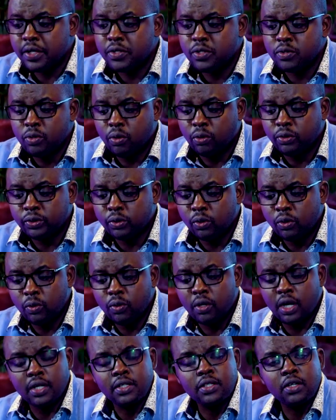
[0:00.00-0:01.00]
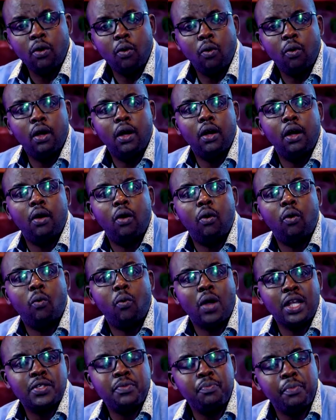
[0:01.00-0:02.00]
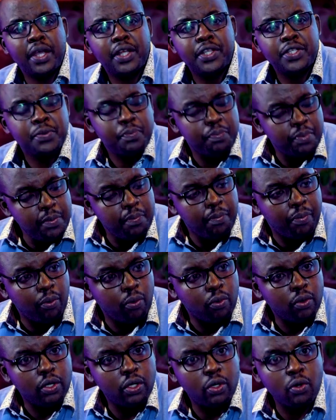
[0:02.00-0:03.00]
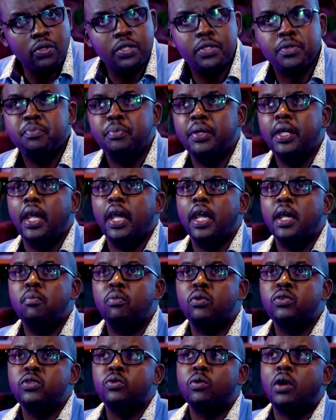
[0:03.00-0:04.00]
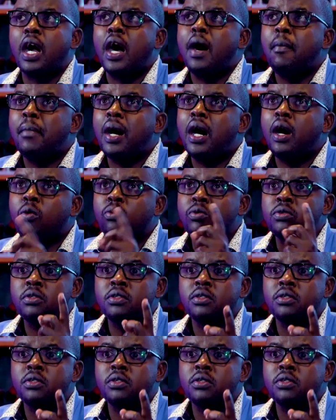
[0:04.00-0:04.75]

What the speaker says: to also look at what makes people not be able to come out